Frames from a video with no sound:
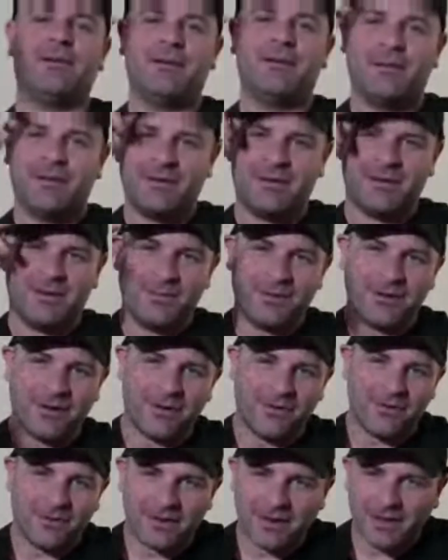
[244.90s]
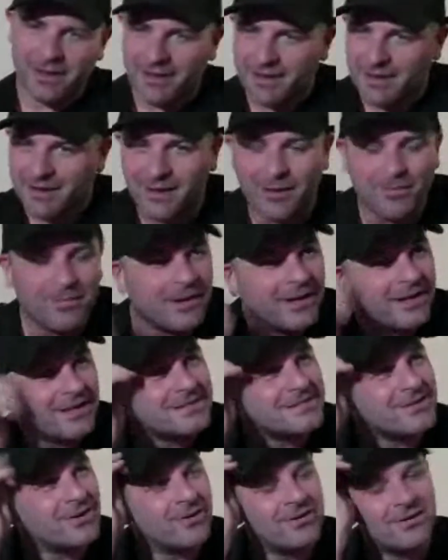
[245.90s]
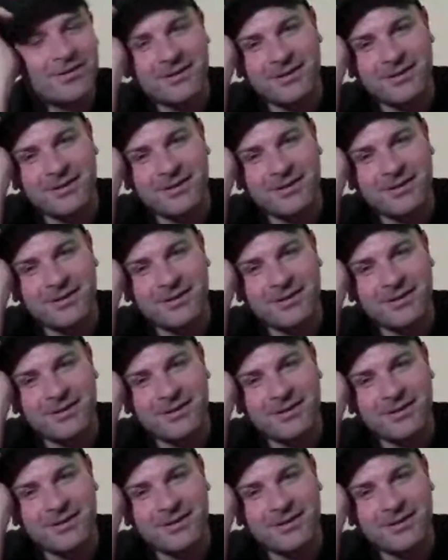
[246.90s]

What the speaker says: Here we go. Okay, I'll play a song